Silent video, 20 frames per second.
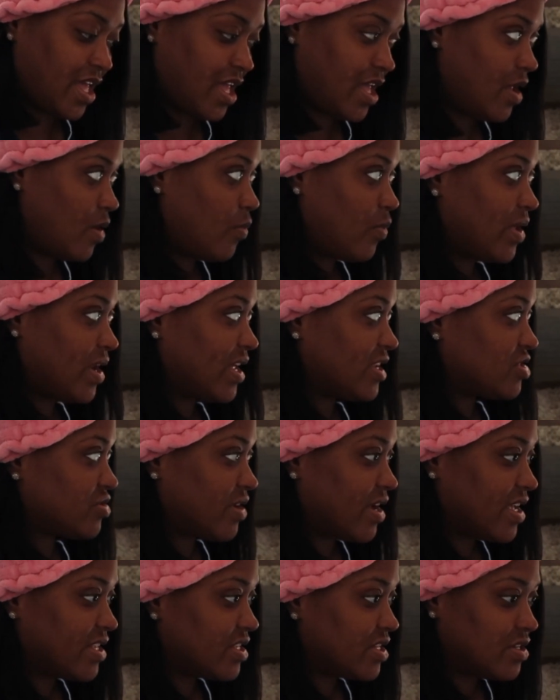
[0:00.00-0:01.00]
and when I
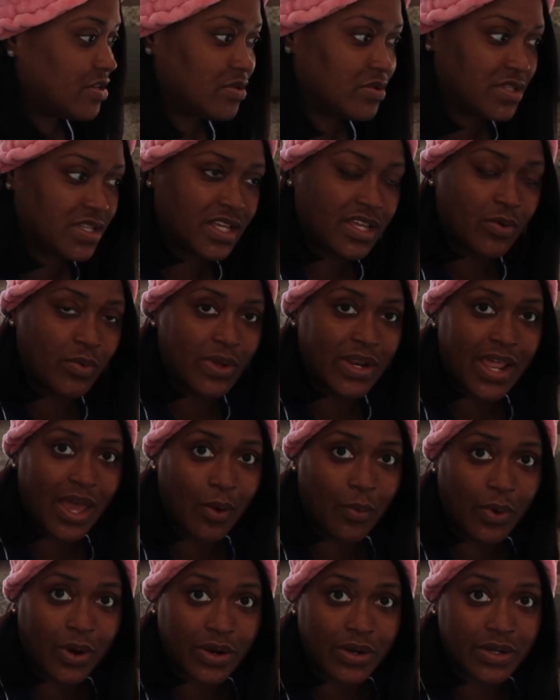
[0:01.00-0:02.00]
tried to use it, it would
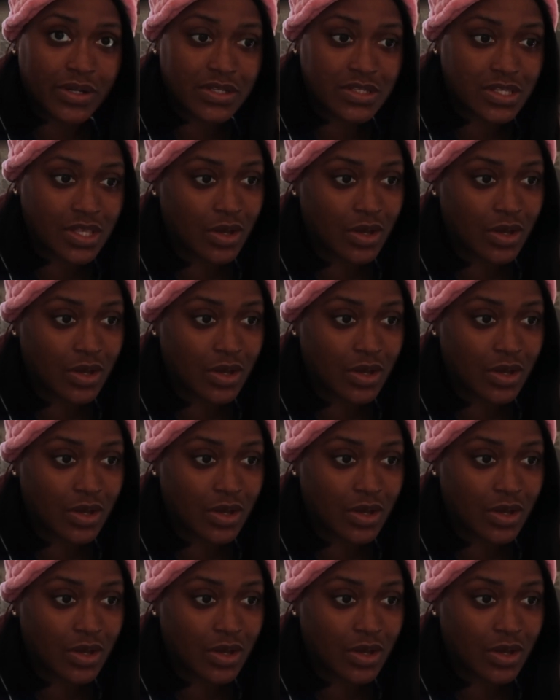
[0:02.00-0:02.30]
not work.